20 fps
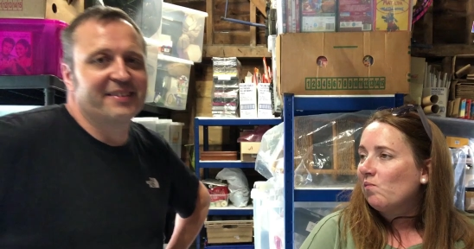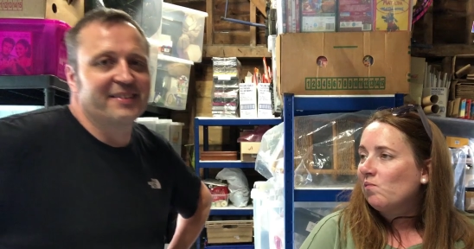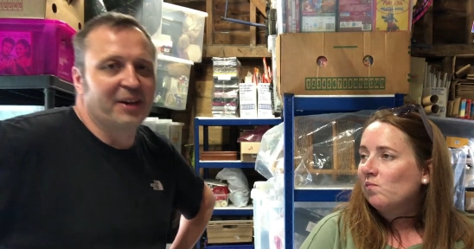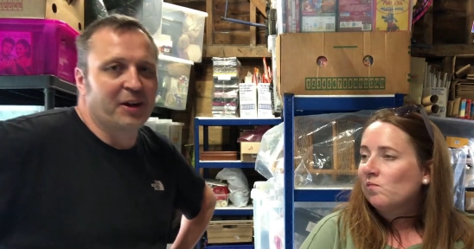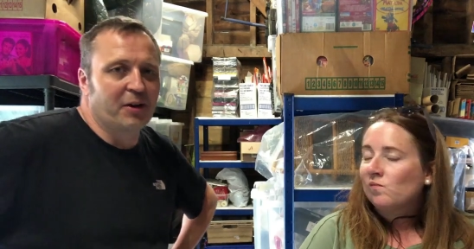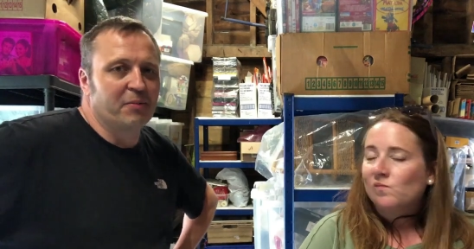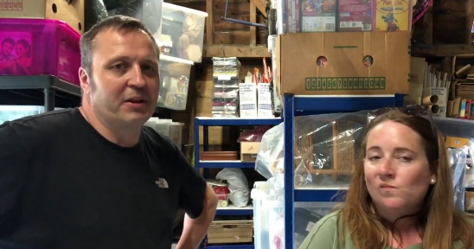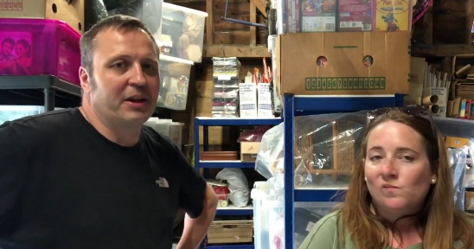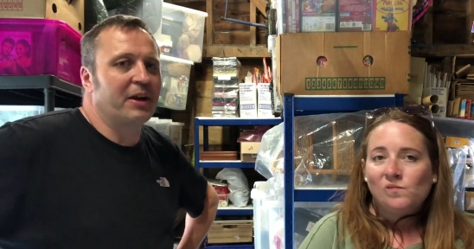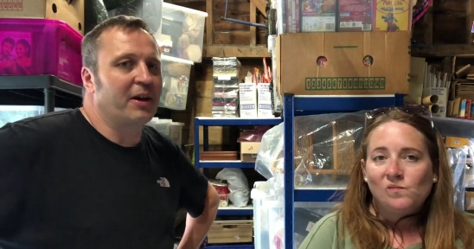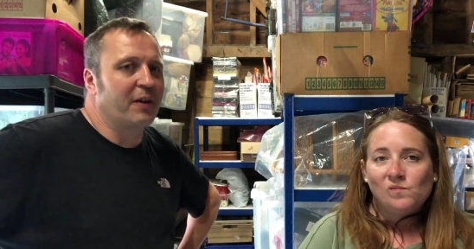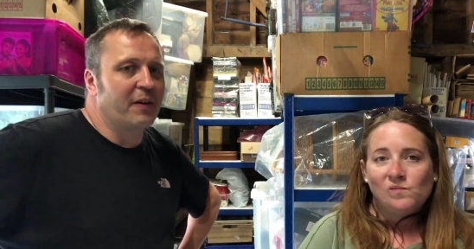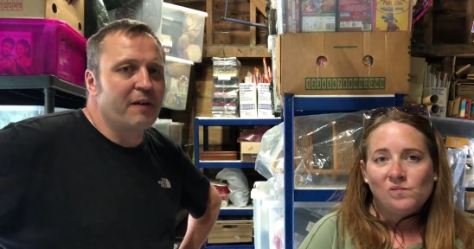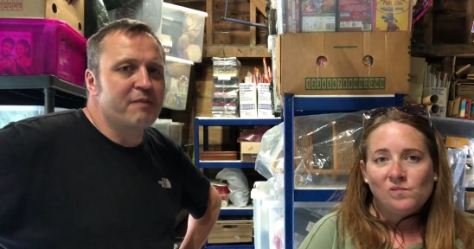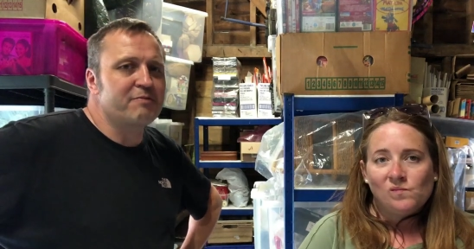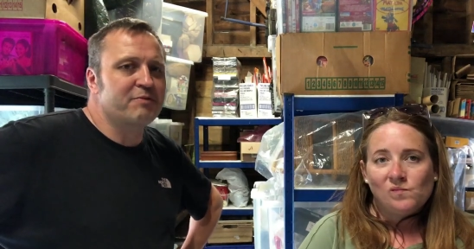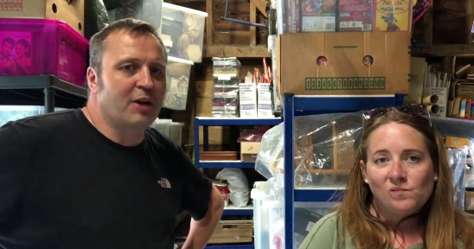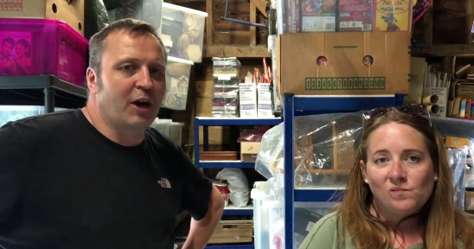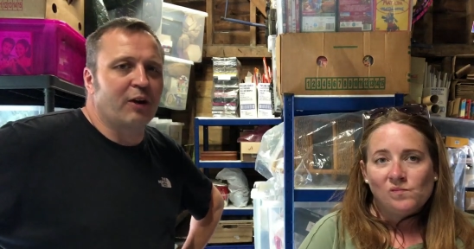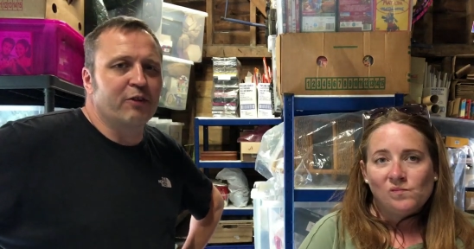Speaker 1: time. Yeah, those
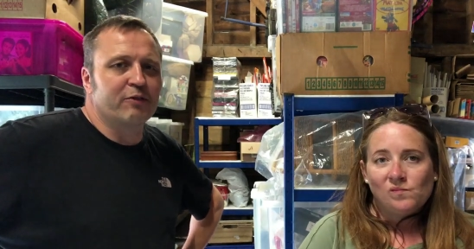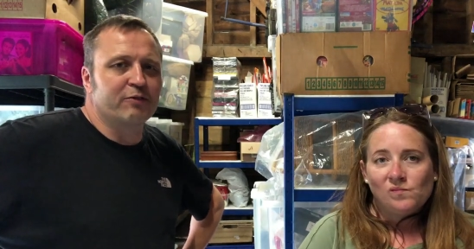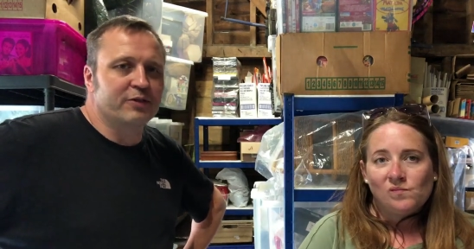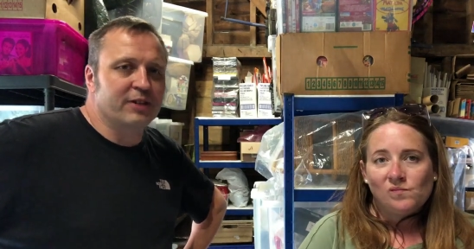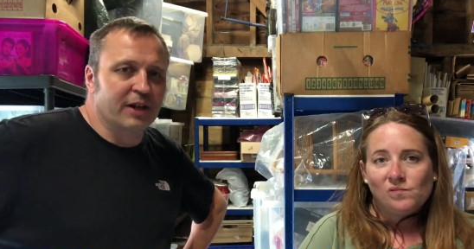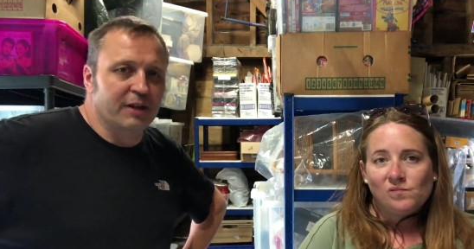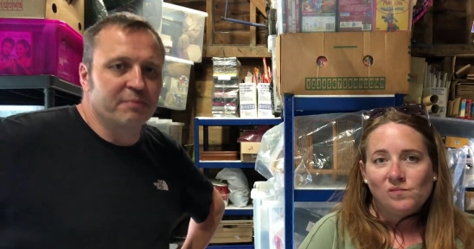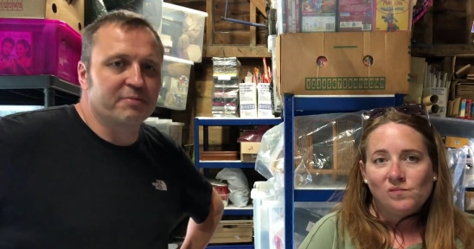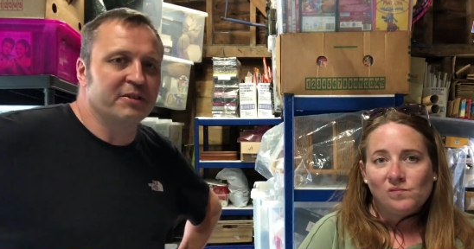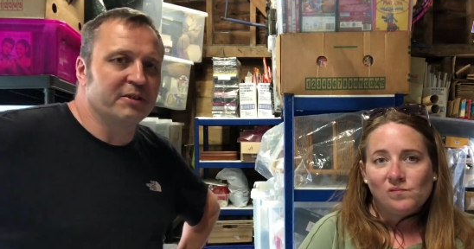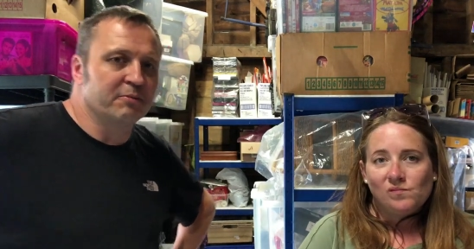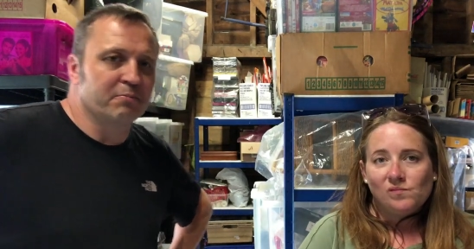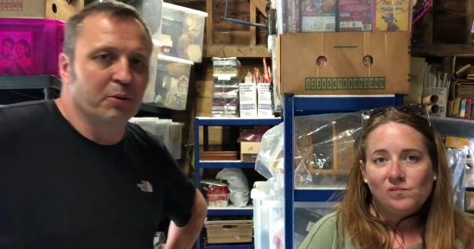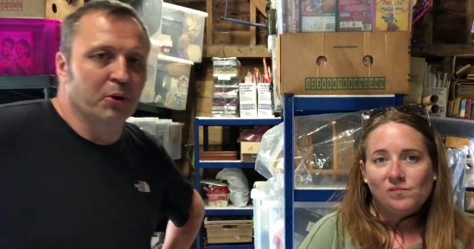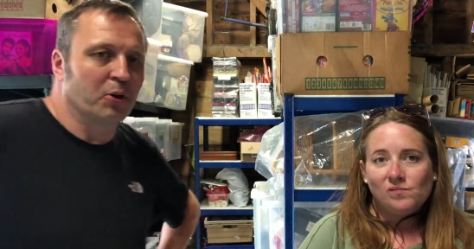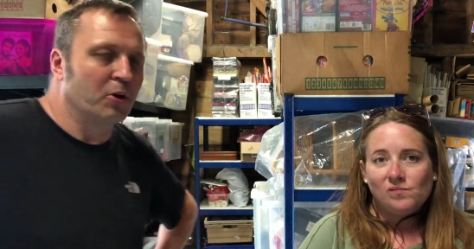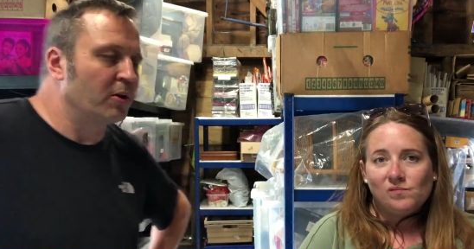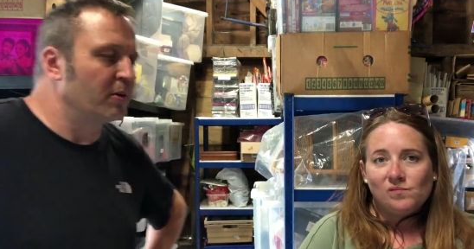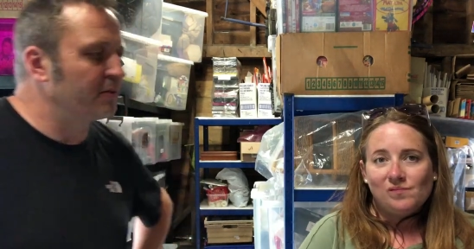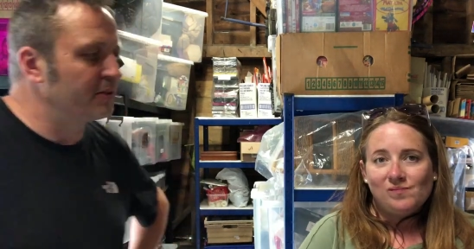golf clubs you
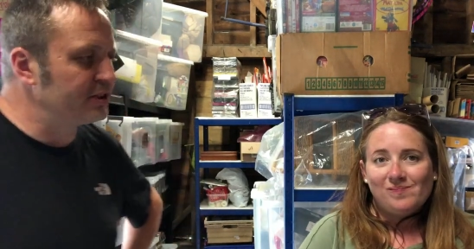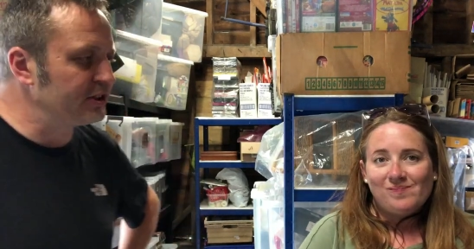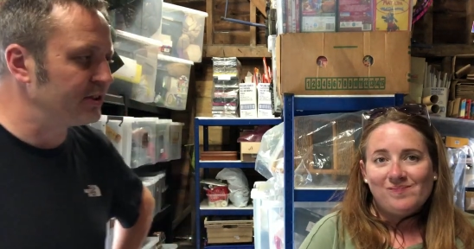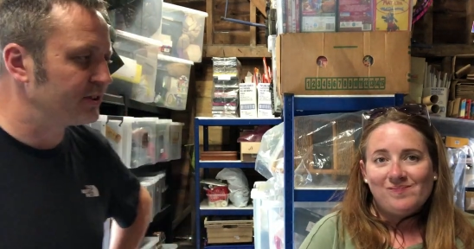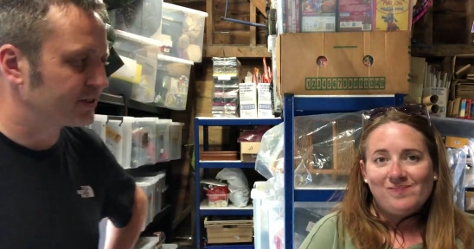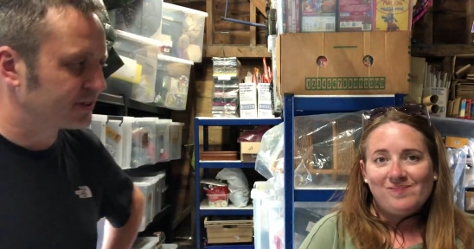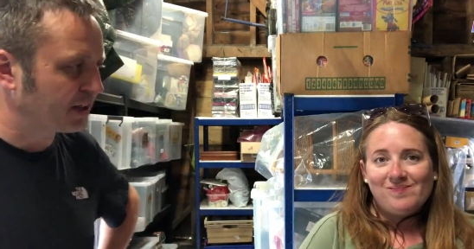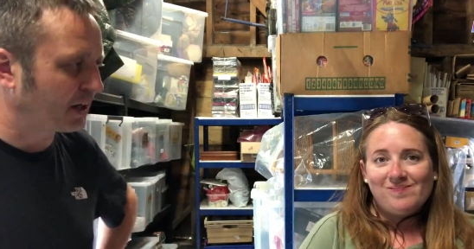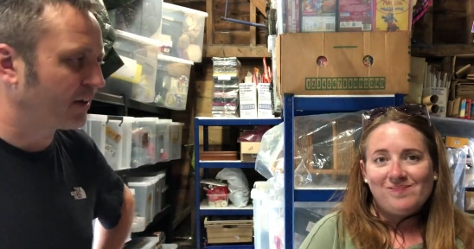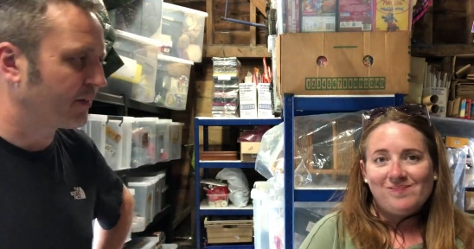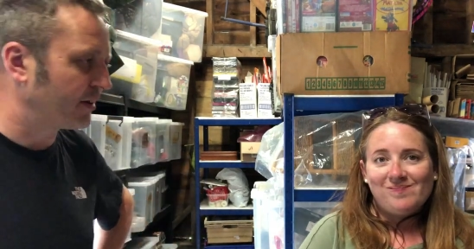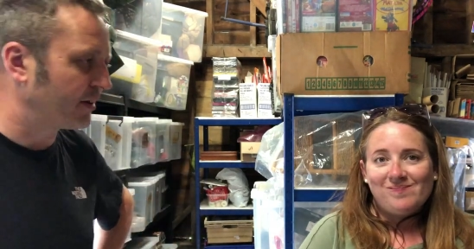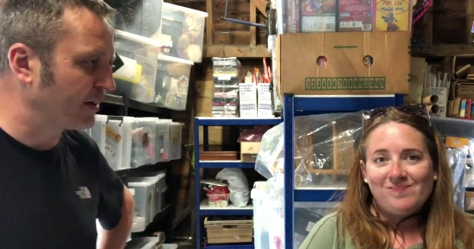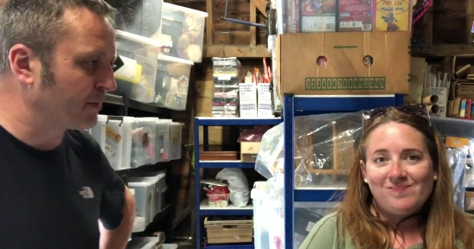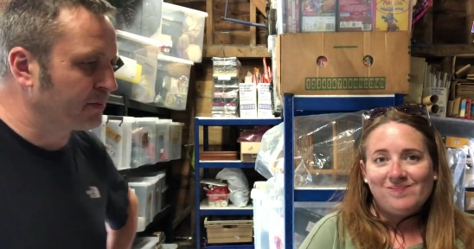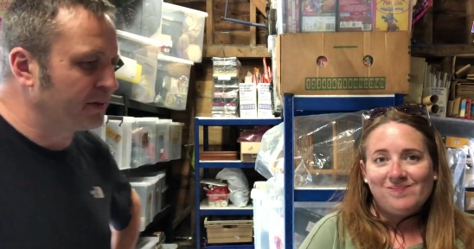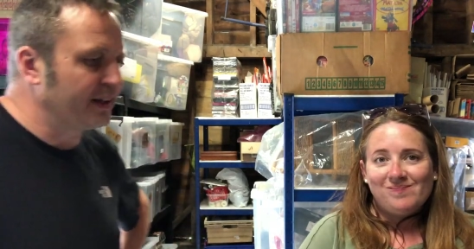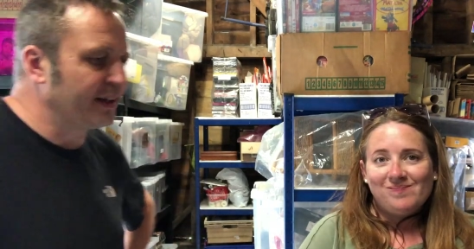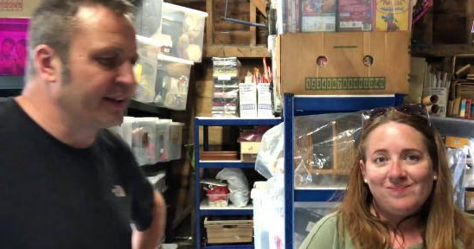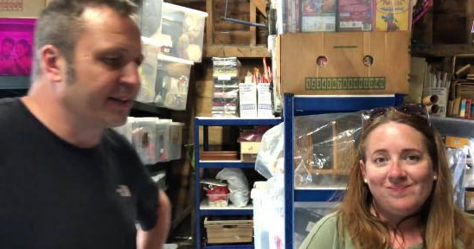bought, would you just hurry up and
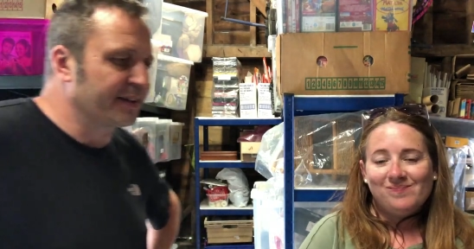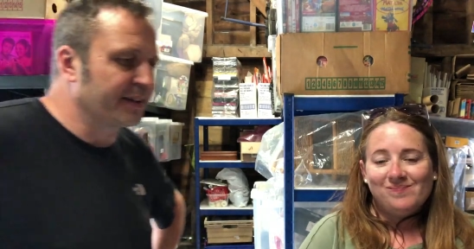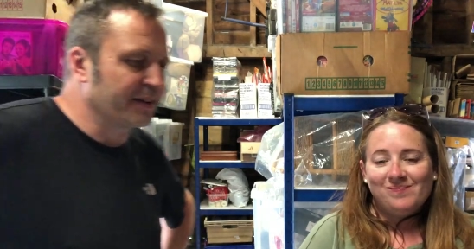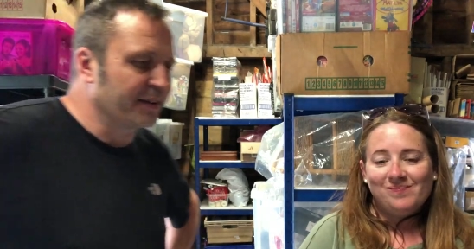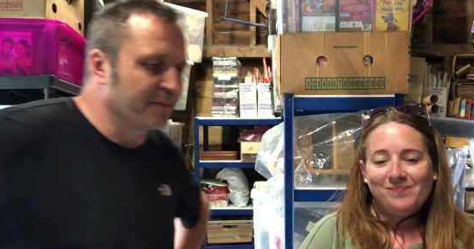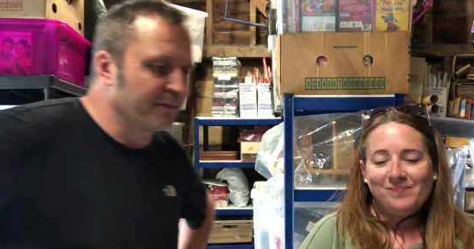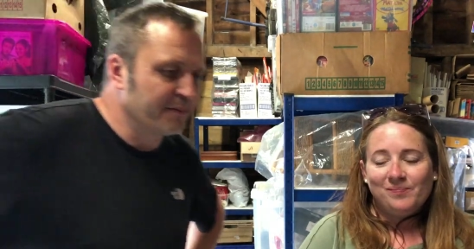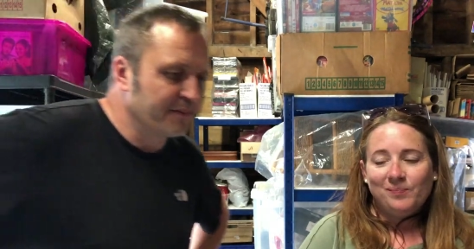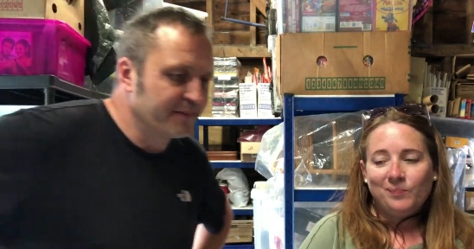list them?